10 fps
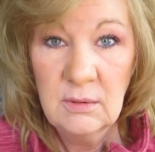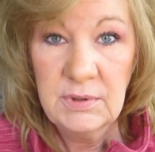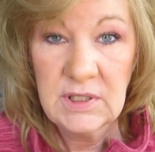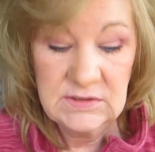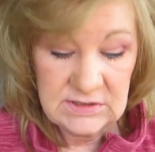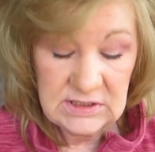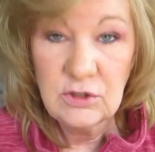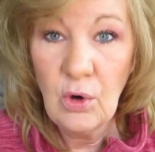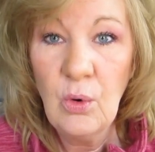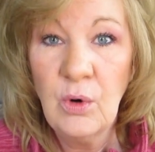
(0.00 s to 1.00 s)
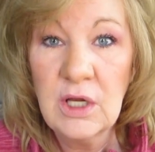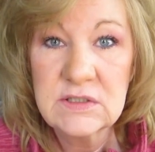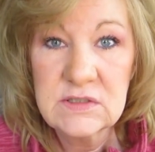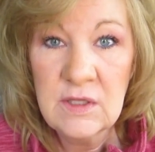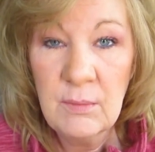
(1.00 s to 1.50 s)
because He told
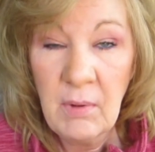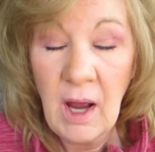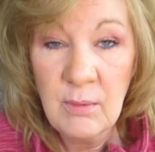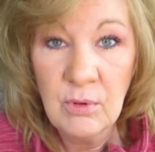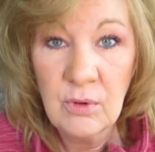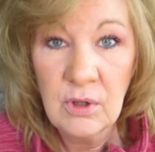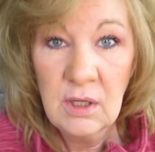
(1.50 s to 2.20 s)
us in the Bible,